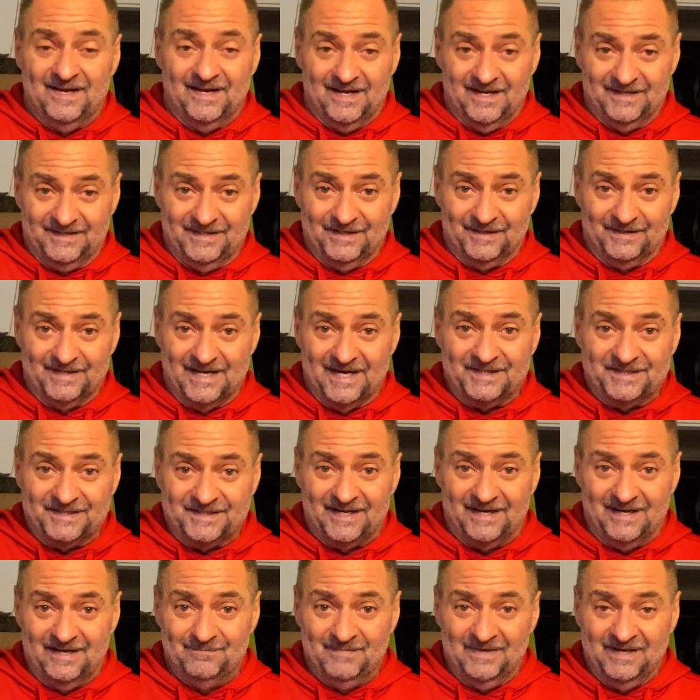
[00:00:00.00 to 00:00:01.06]
Until next
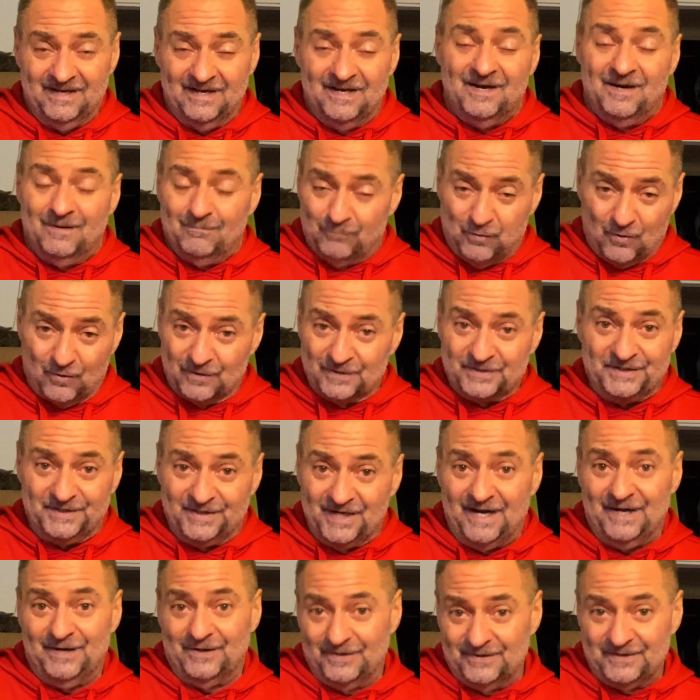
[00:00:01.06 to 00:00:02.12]
time, Boris and
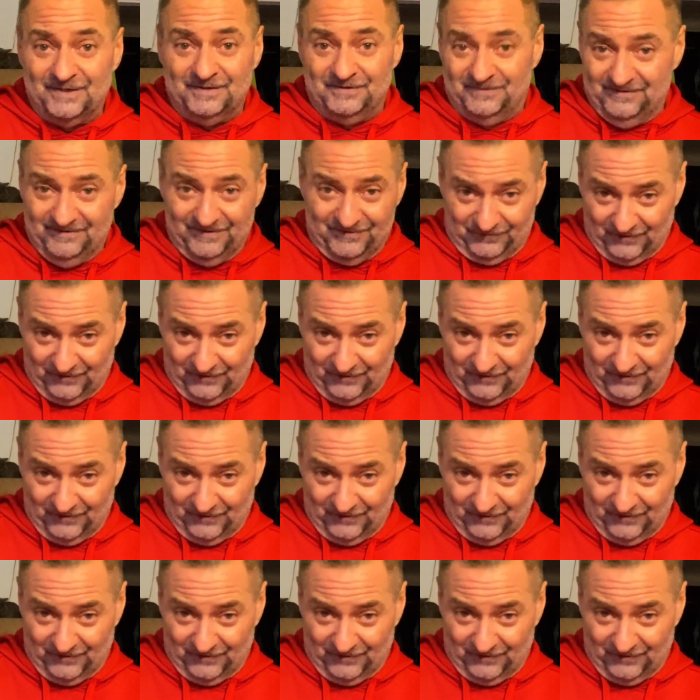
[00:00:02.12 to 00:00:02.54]
I are going to